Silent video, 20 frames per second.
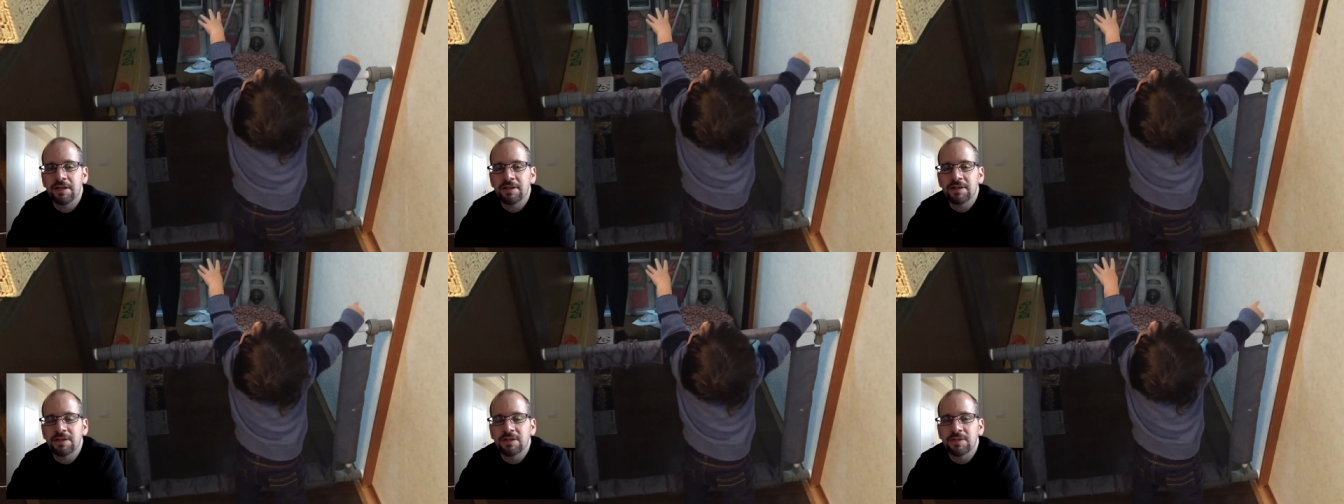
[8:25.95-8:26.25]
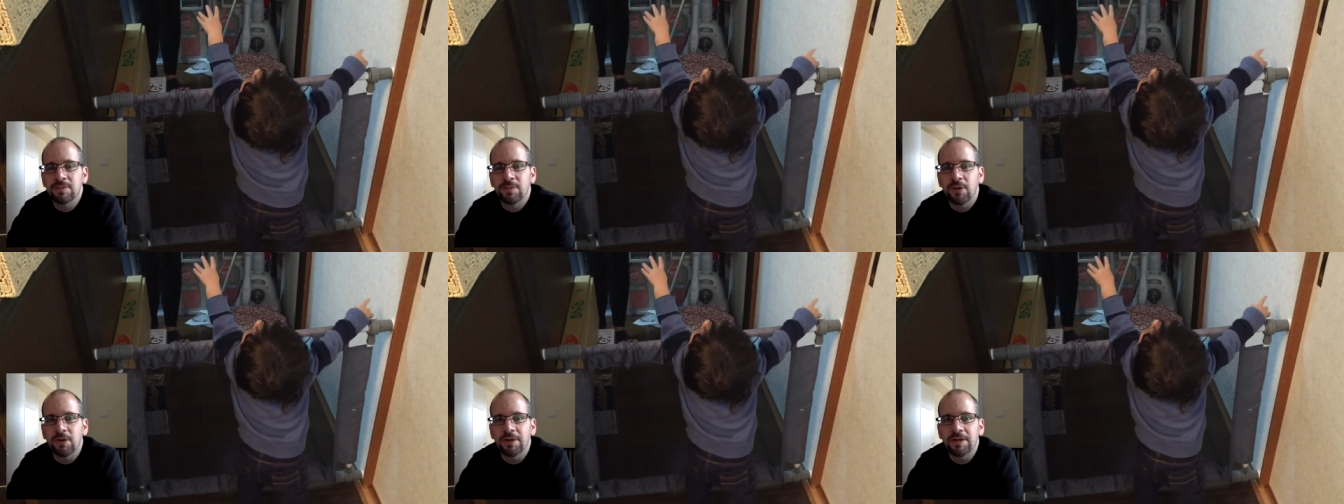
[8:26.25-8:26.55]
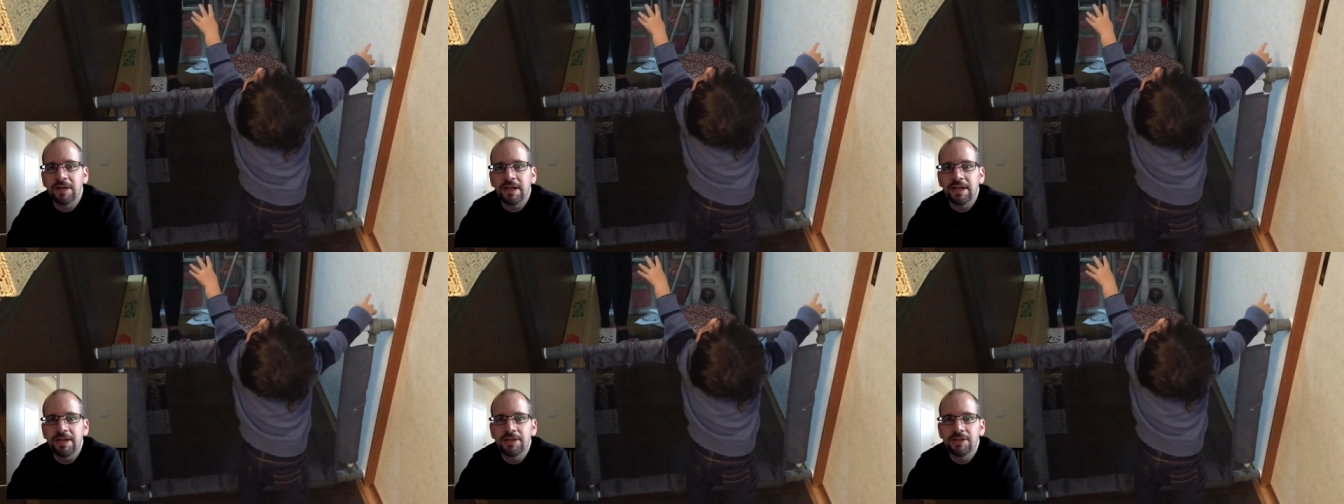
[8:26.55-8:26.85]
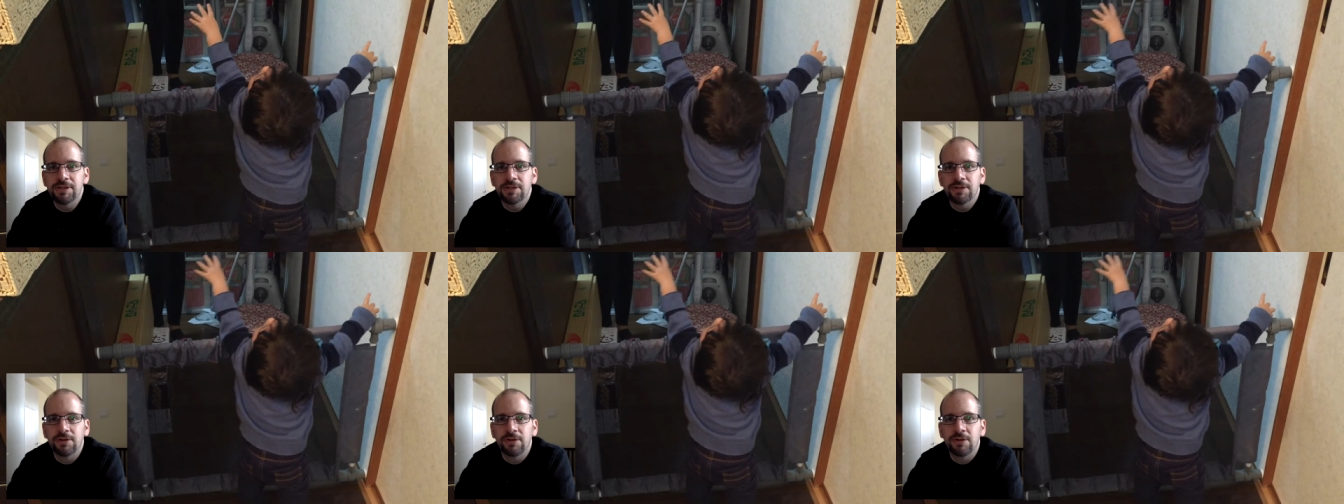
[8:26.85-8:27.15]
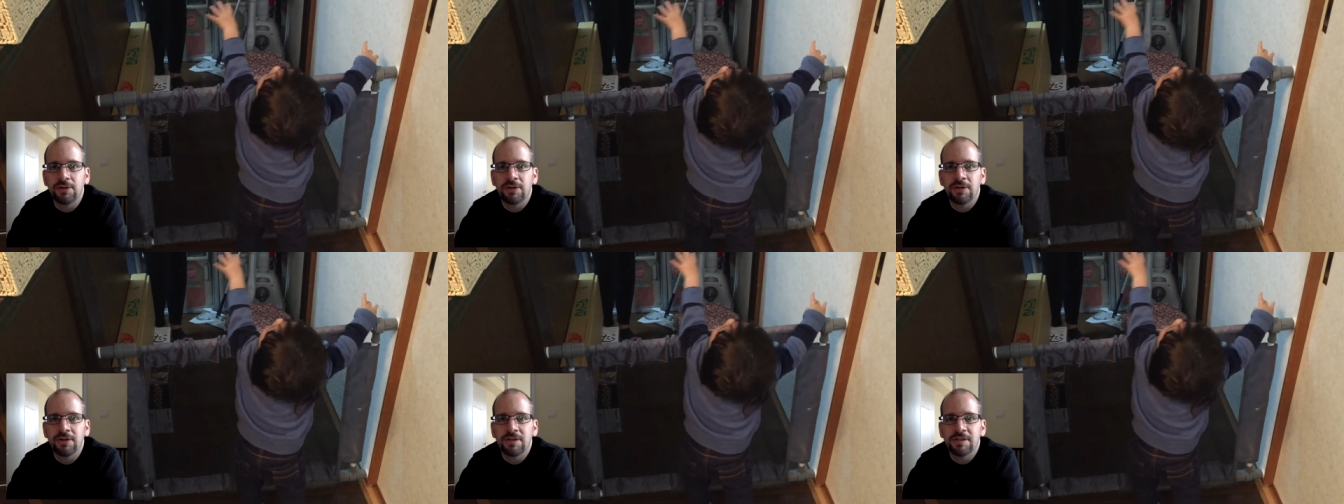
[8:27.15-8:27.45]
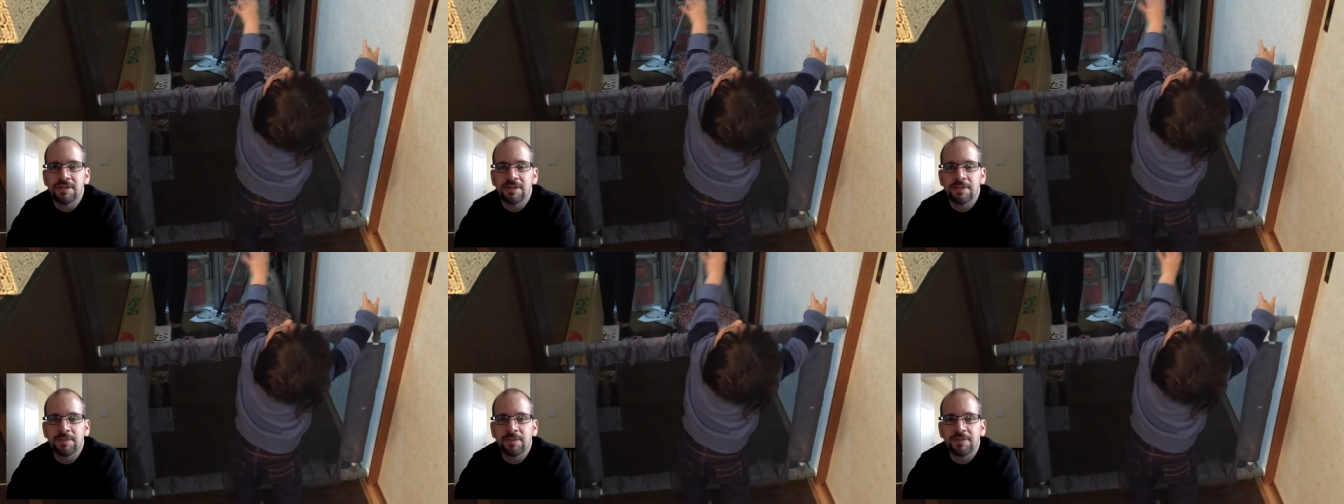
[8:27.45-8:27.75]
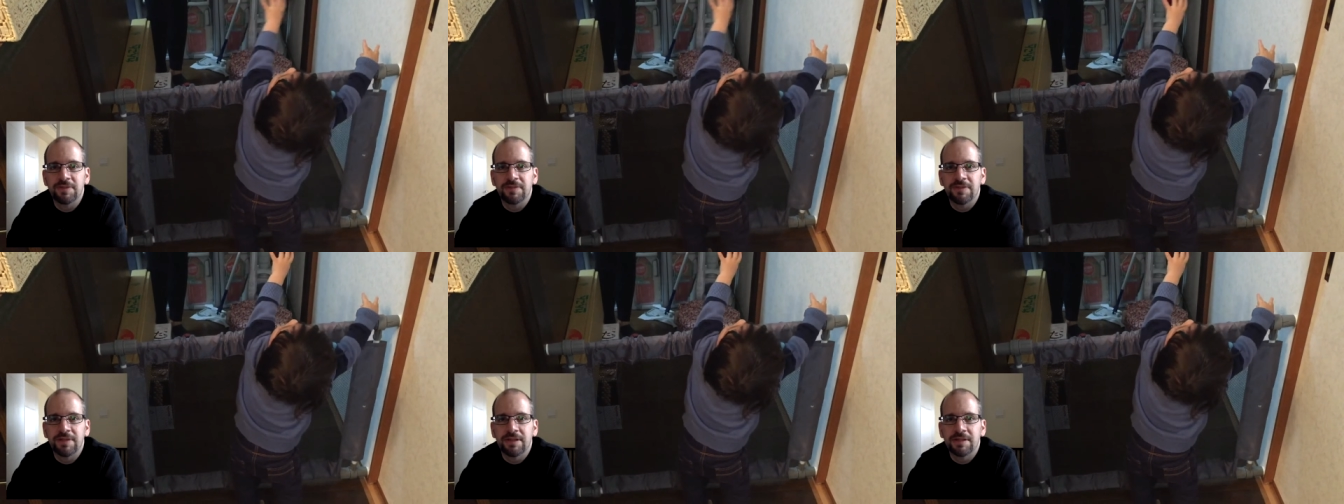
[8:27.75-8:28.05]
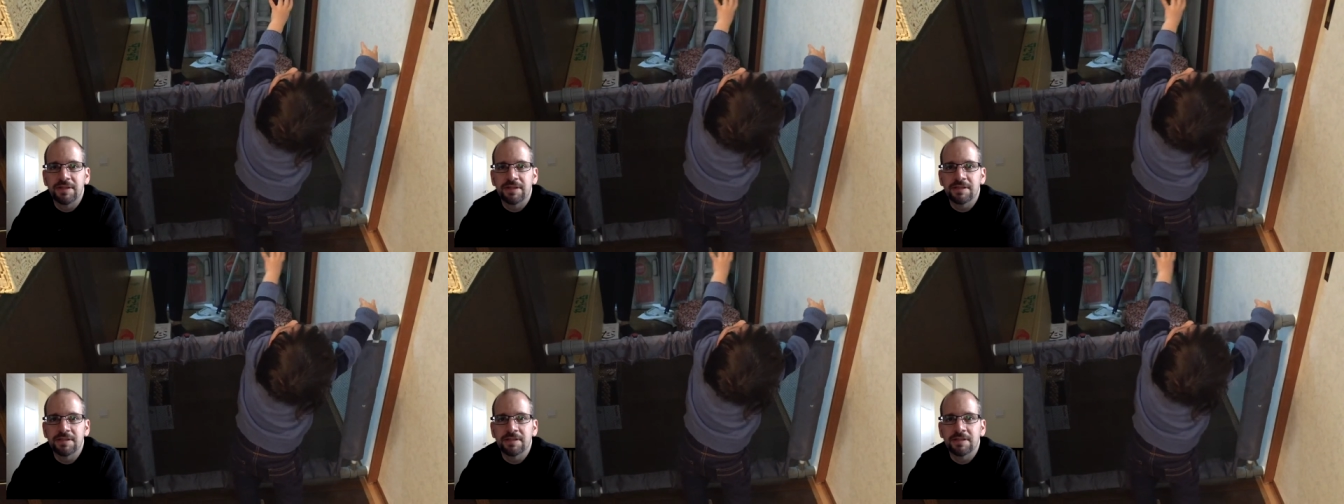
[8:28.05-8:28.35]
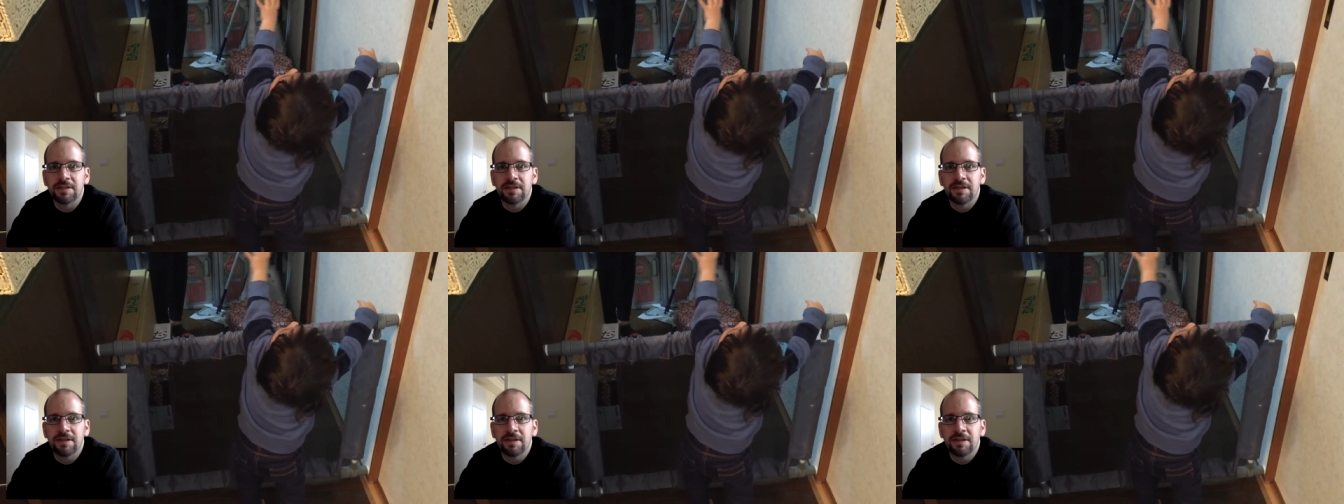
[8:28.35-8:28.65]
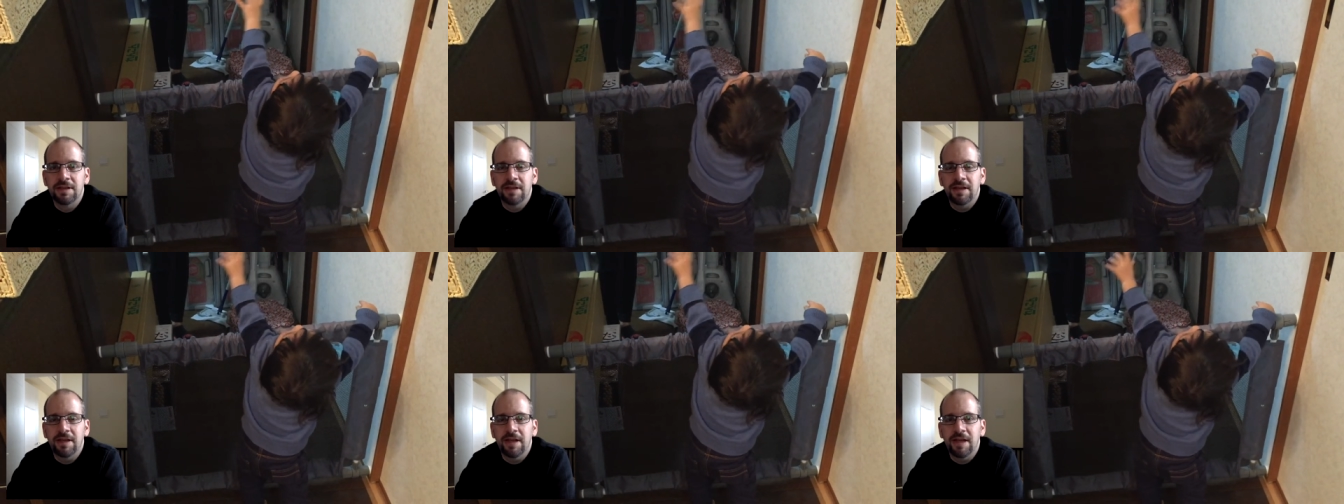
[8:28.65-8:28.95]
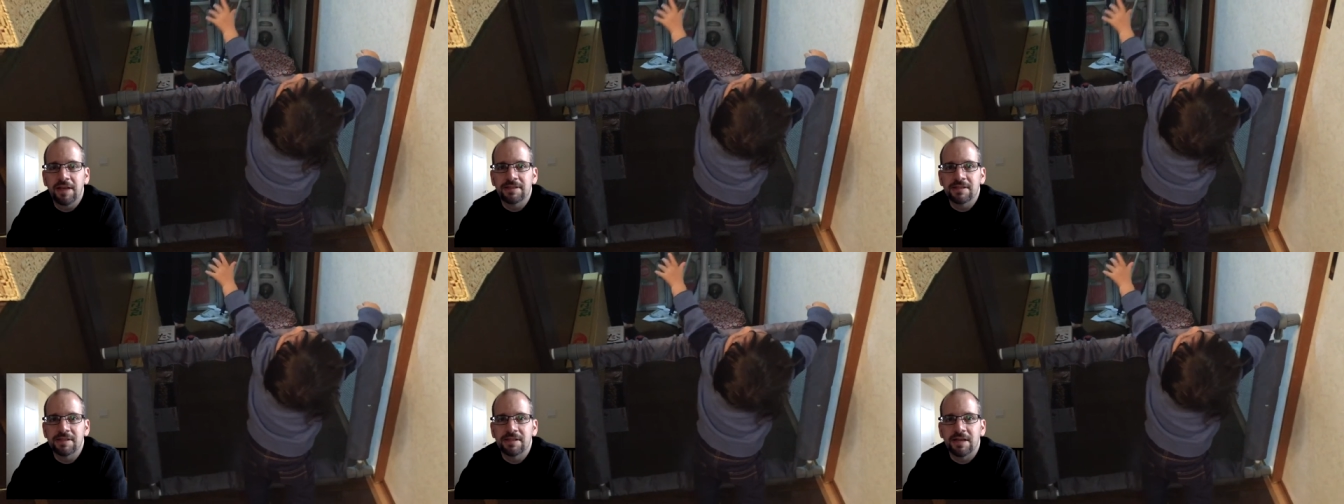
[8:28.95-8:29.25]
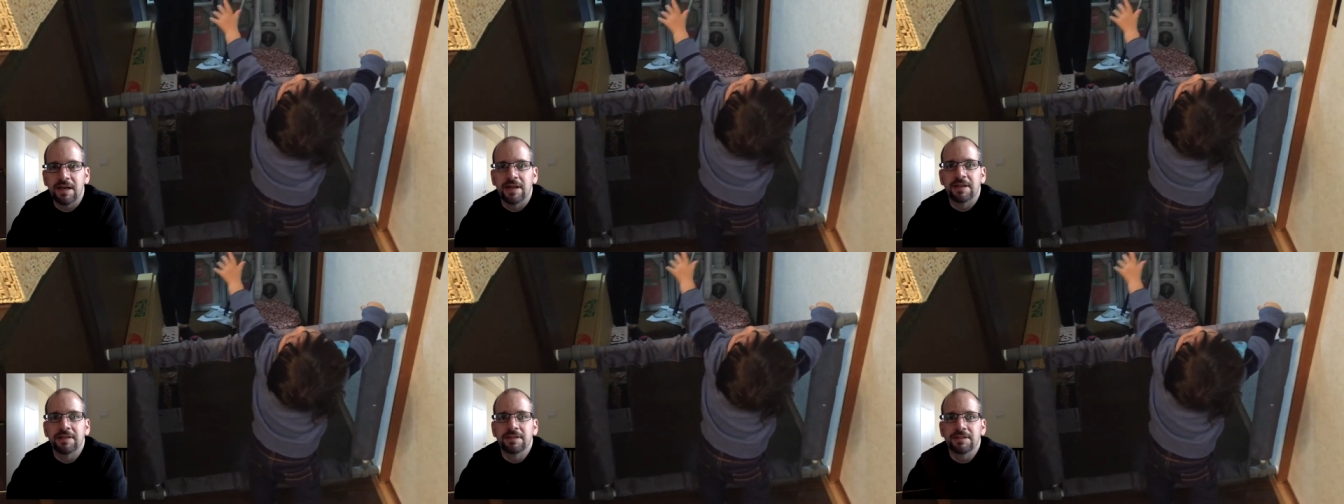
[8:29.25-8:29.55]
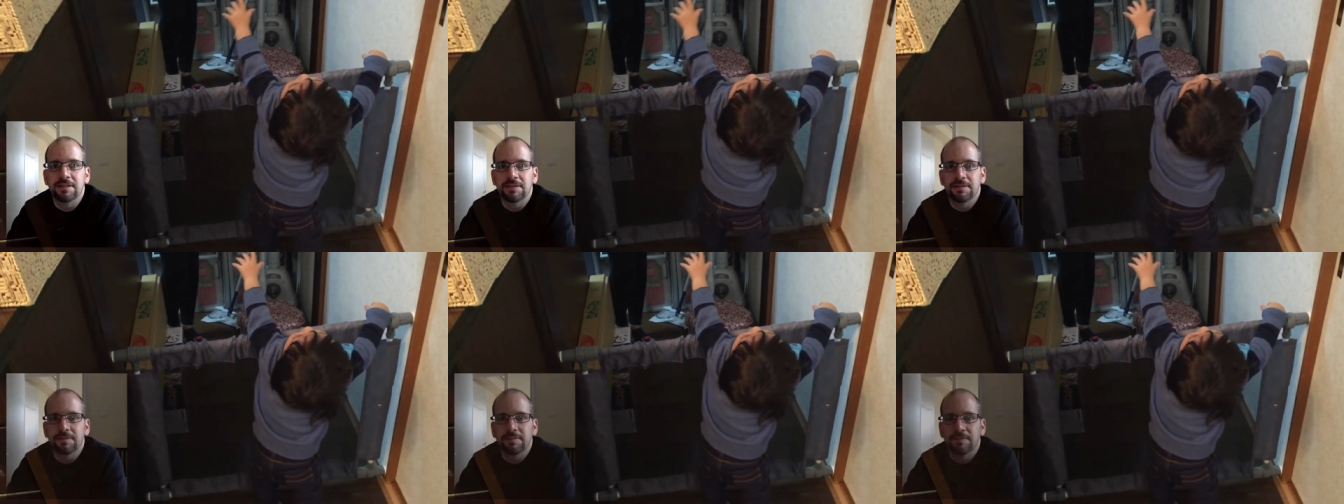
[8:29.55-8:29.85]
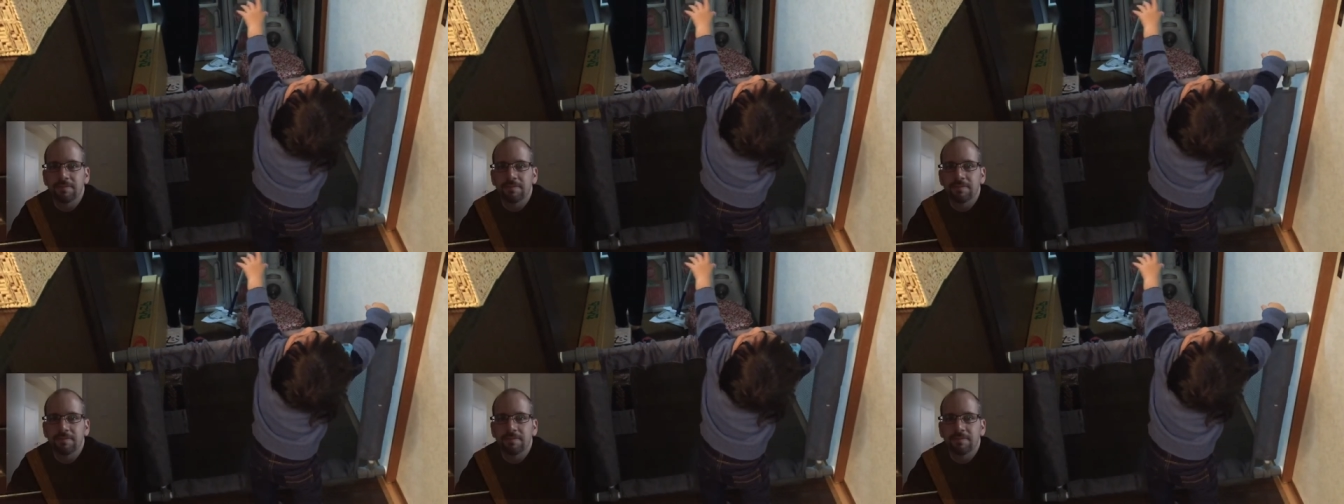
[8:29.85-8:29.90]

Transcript: SmartAngel Simple Fence S size.